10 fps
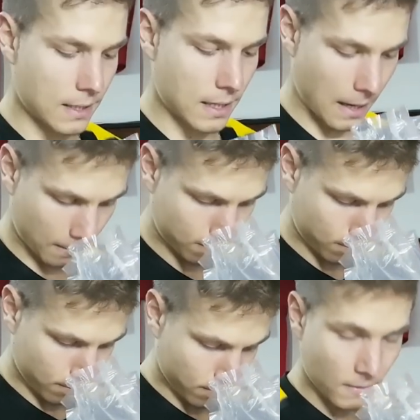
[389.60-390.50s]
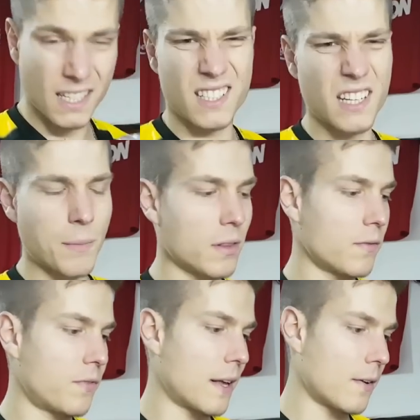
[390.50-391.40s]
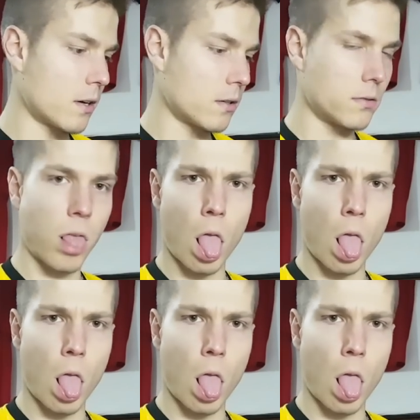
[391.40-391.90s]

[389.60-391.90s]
has like a cinnamon smell.